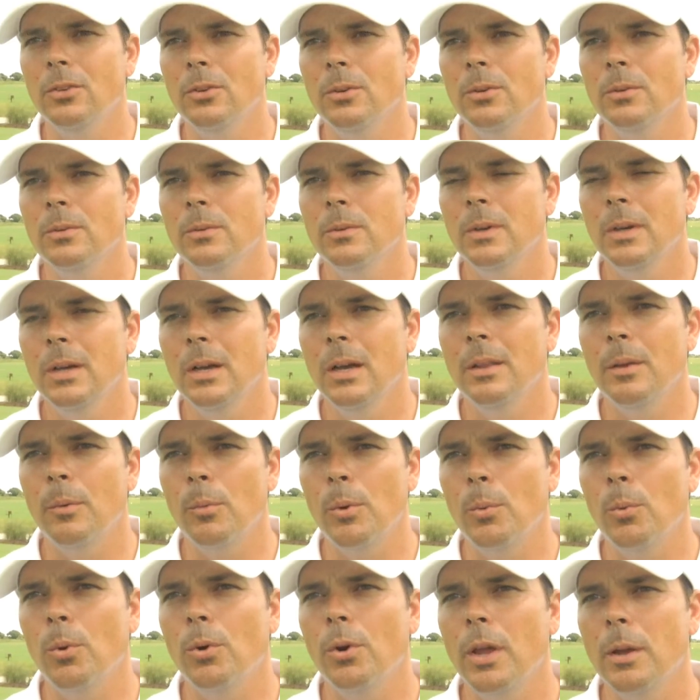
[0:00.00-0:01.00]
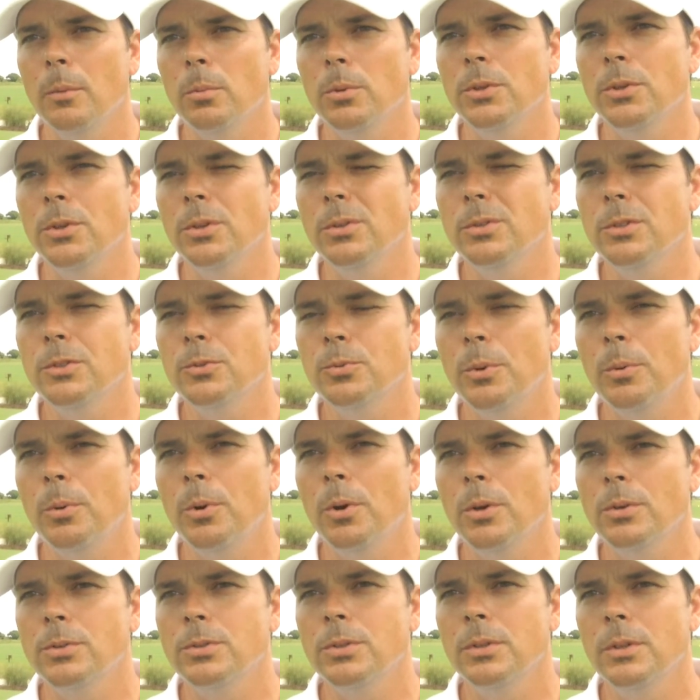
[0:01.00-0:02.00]
to, uh, that we weren't able to do since we were
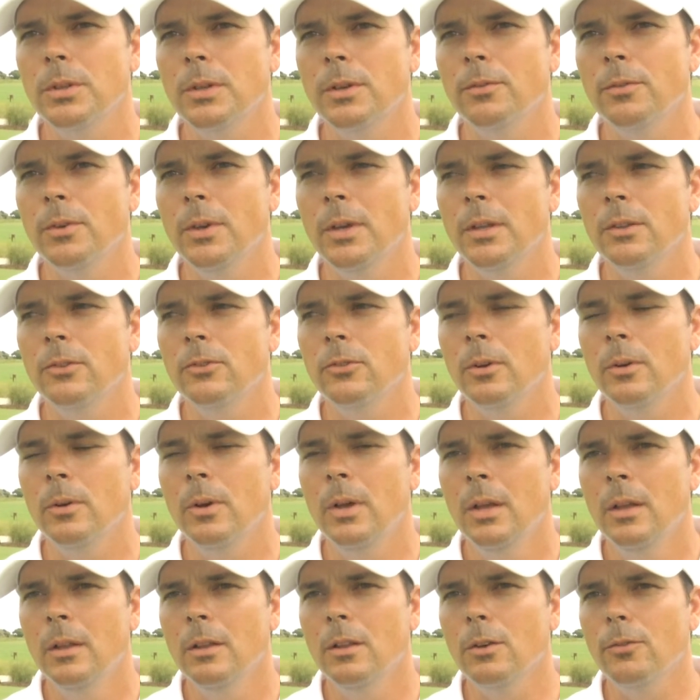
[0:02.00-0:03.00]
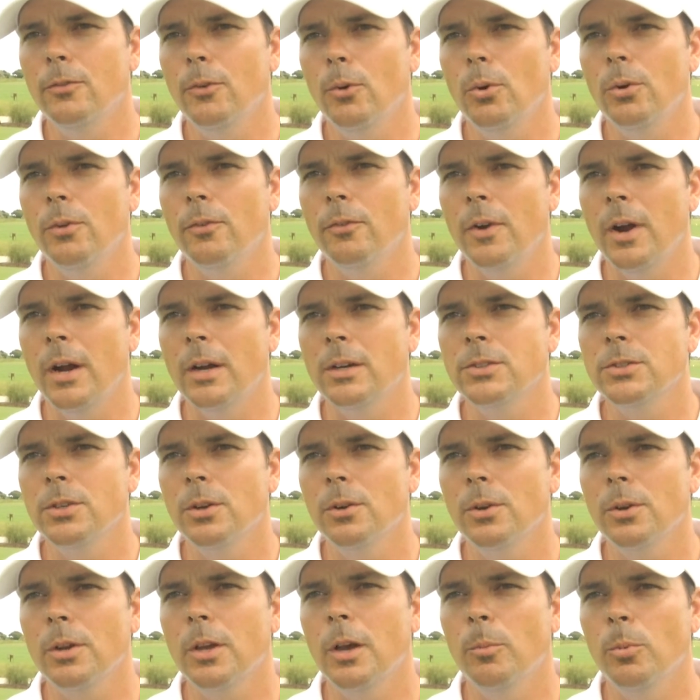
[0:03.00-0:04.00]
hosting the event. So look forward to
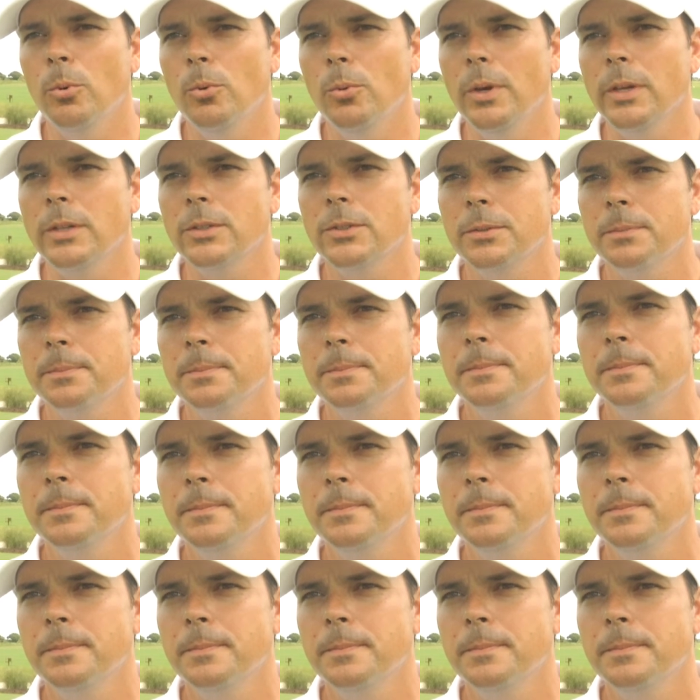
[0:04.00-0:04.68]
Firestone in a couple weeks.